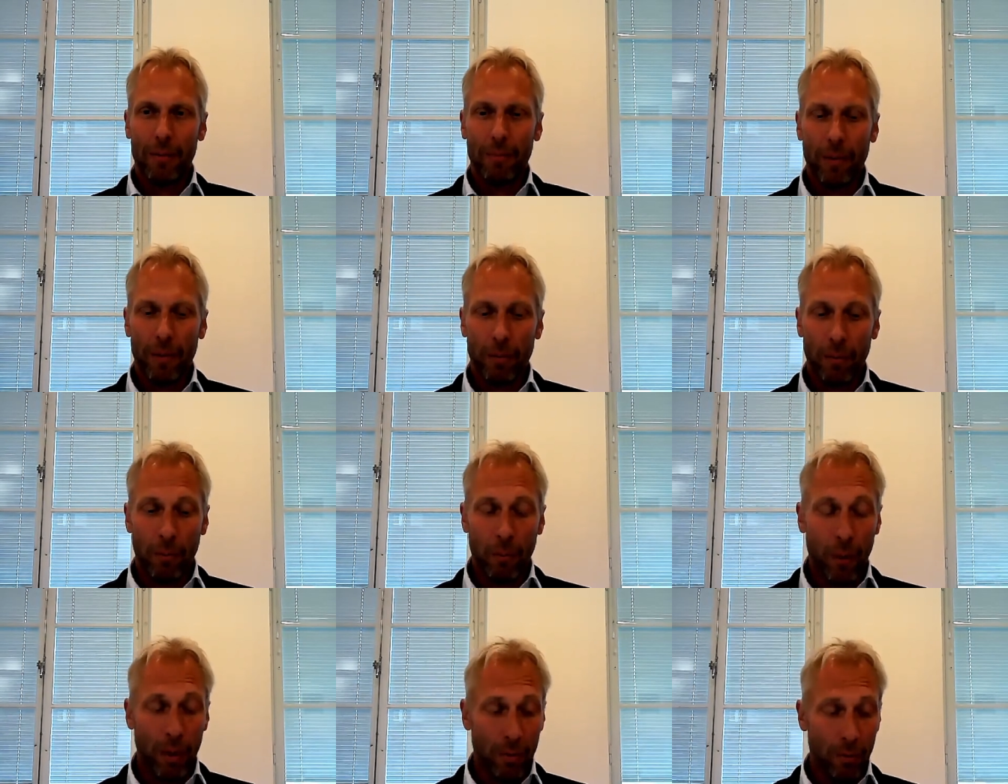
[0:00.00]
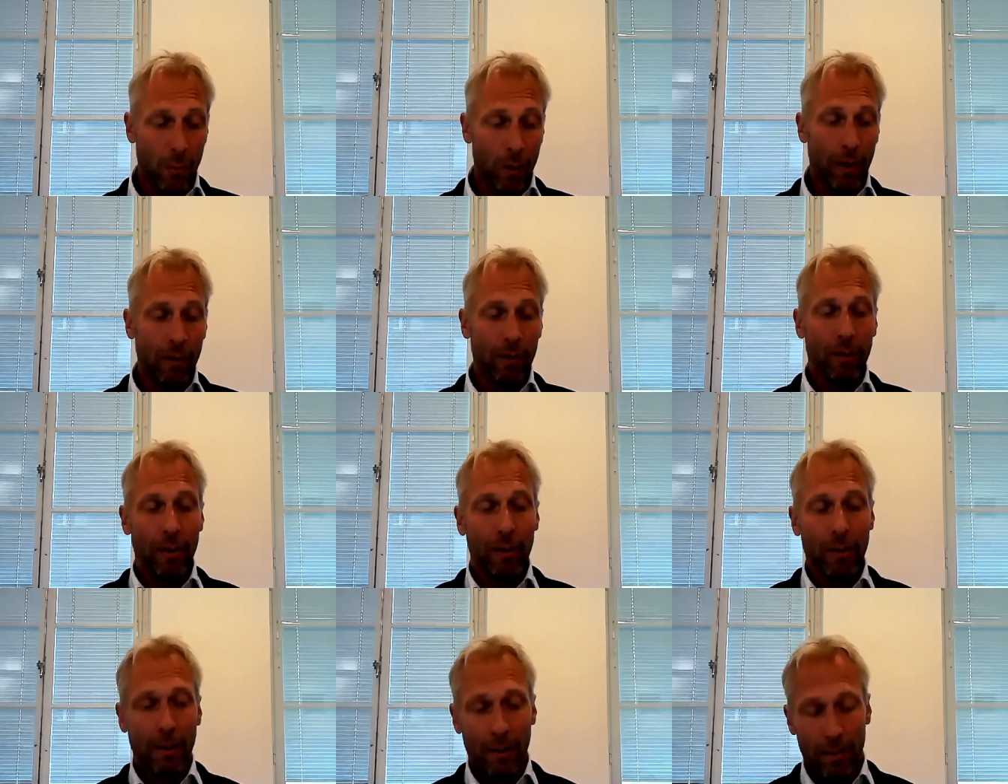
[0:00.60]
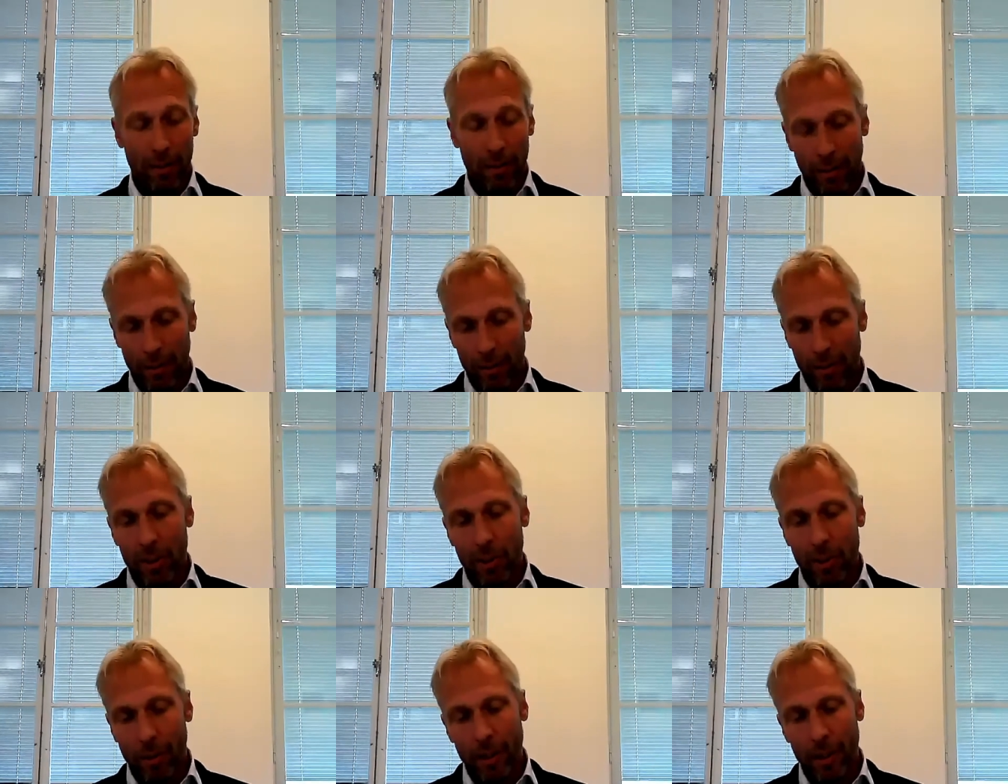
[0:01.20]
One thing it
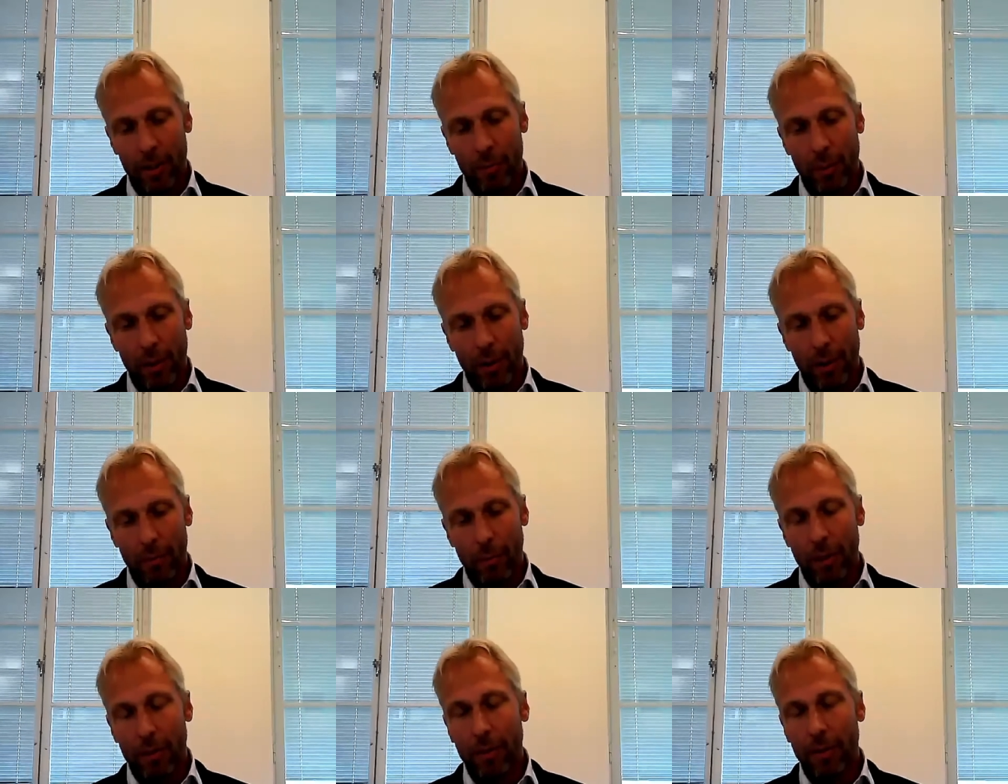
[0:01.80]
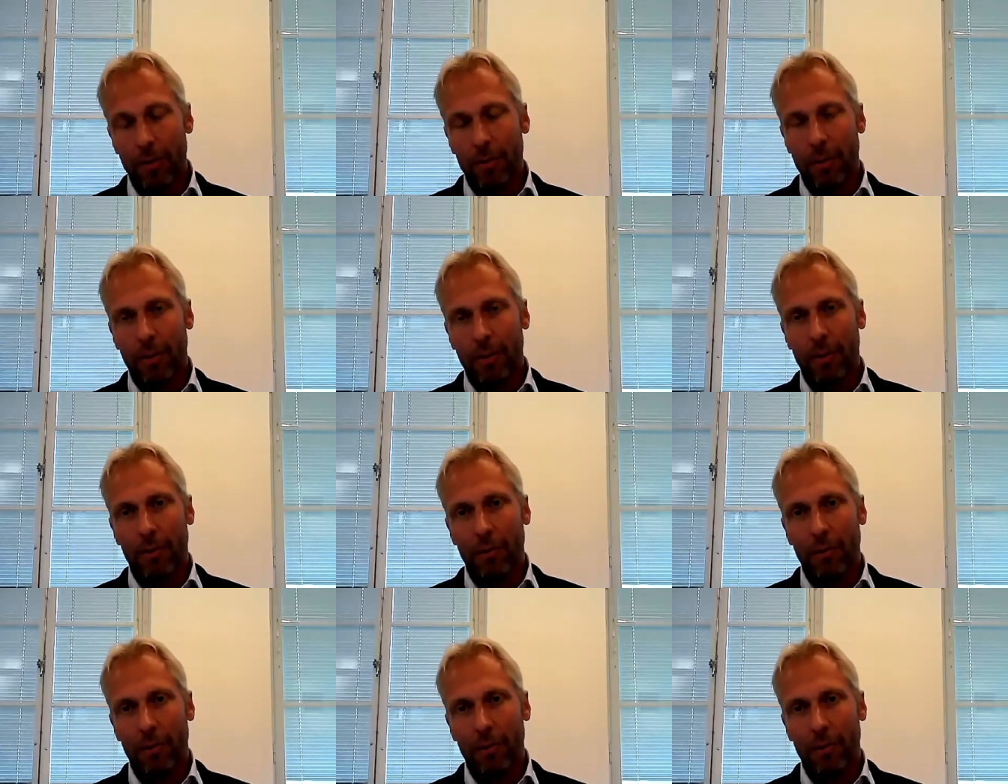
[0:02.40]
strikes me a little bit is that,